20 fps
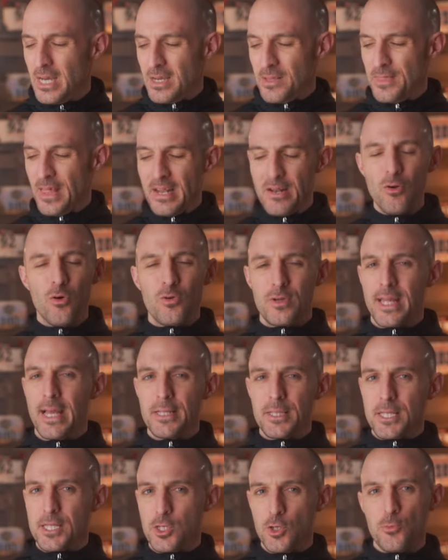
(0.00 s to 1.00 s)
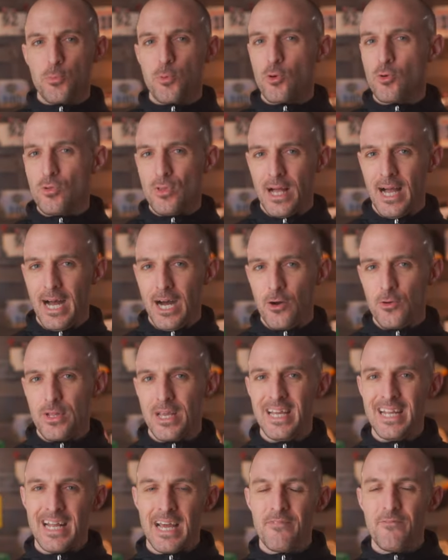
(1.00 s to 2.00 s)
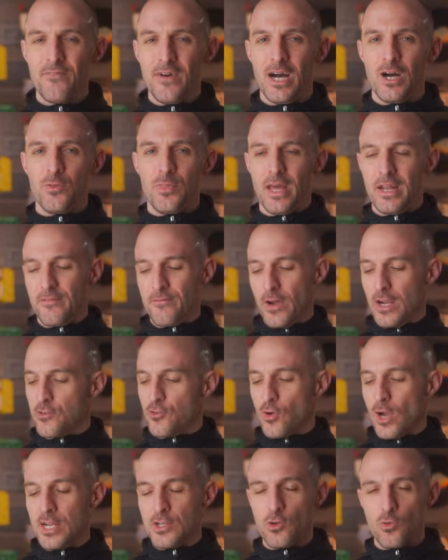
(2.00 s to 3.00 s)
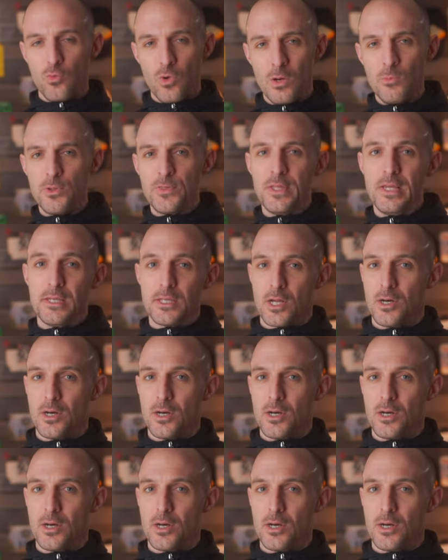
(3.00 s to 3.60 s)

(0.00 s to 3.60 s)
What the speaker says: They don't get super loud, and I found that if I tried to run with these